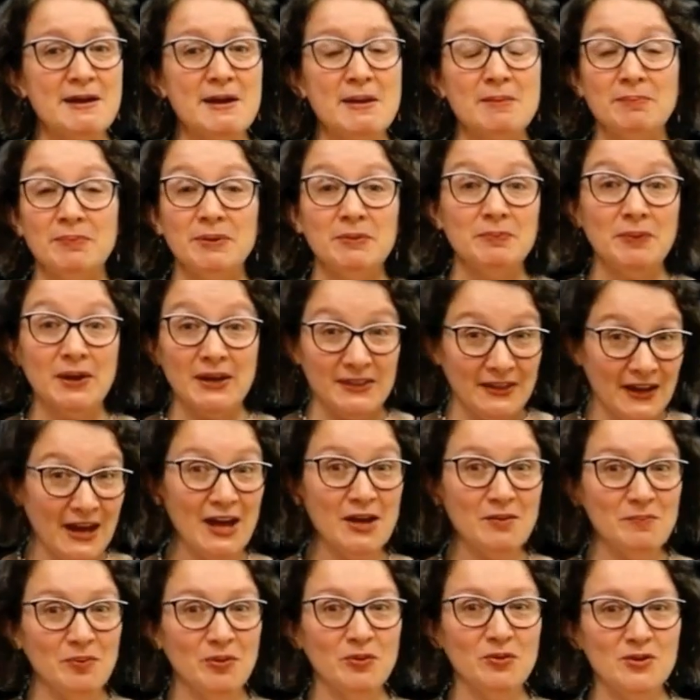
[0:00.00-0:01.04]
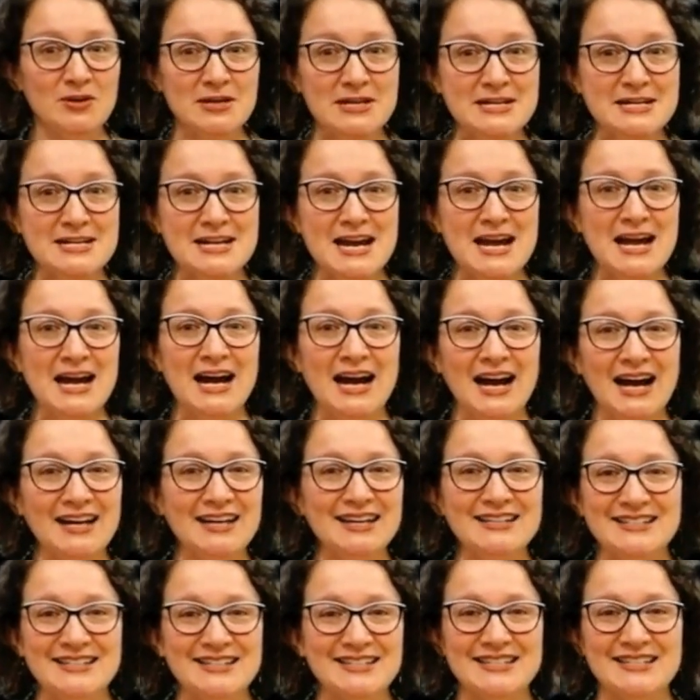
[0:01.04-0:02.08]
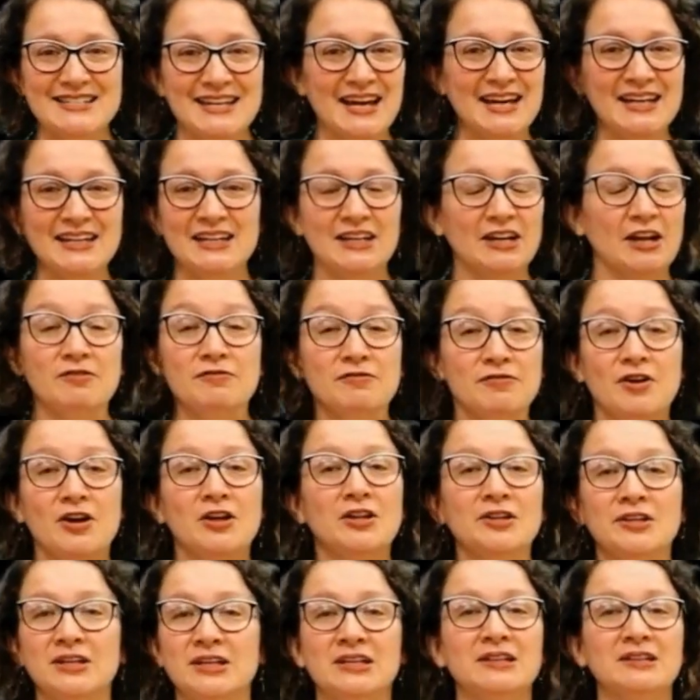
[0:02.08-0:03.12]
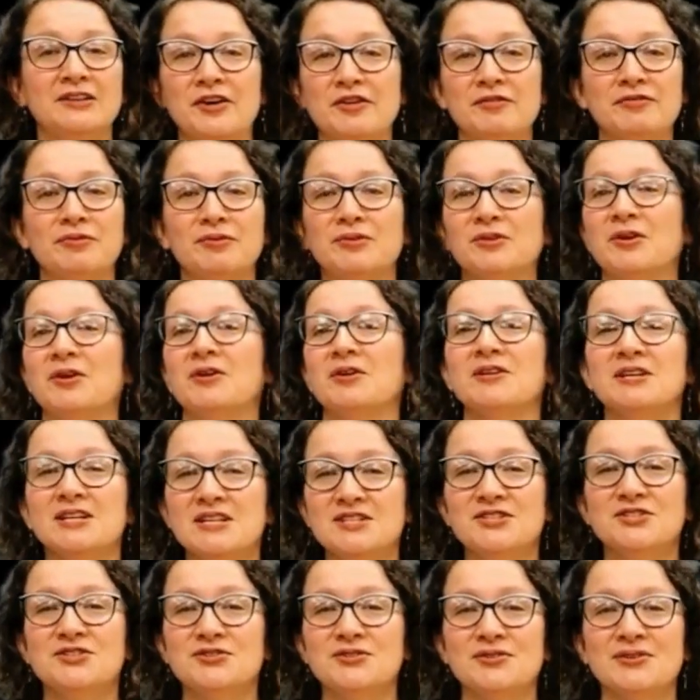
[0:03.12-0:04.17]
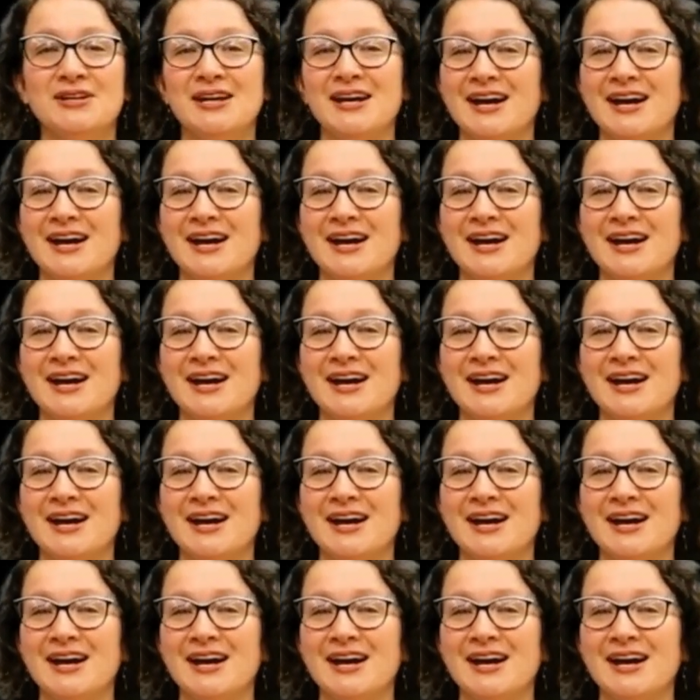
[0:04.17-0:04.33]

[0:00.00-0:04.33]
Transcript: But by that point, I had decided I'd fallen in love with art history.